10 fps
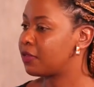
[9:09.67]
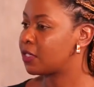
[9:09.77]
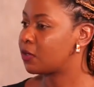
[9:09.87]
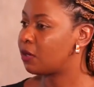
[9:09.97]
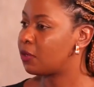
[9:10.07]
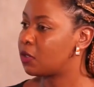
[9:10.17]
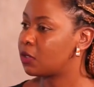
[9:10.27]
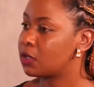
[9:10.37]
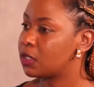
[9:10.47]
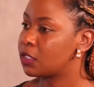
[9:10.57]
as well,
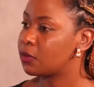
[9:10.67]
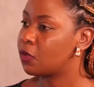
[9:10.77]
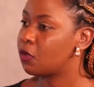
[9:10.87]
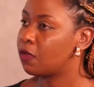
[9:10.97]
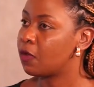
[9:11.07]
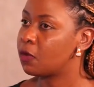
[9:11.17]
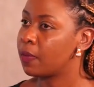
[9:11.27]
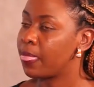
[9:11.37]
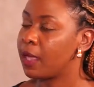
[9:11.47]
because it's more